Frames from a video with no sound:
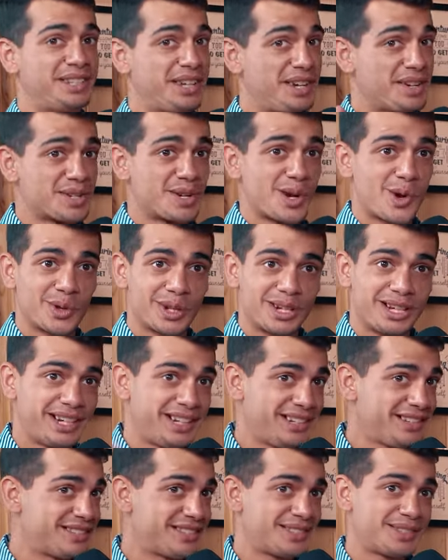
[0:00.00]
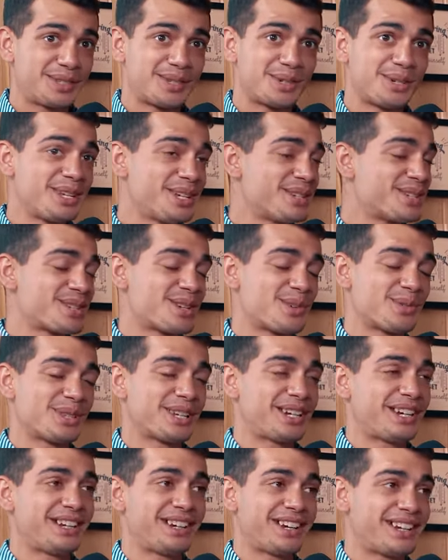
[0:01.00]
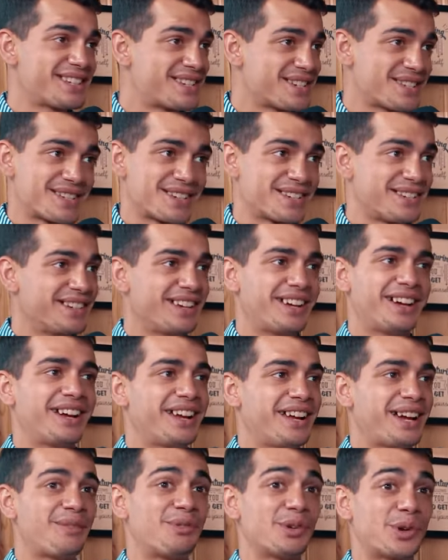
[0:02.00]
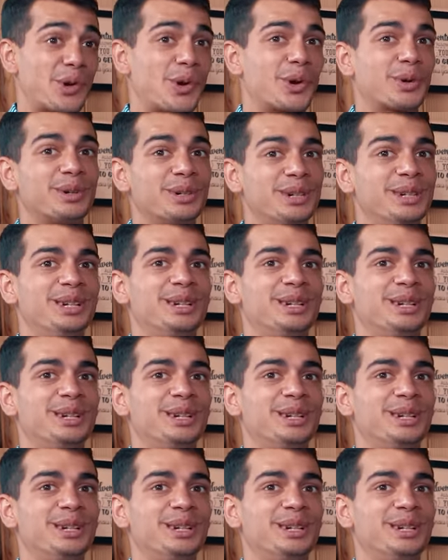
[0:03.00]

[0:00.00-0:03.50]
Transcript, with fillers: three years down the line, 30 years down the line, I just, I have a lot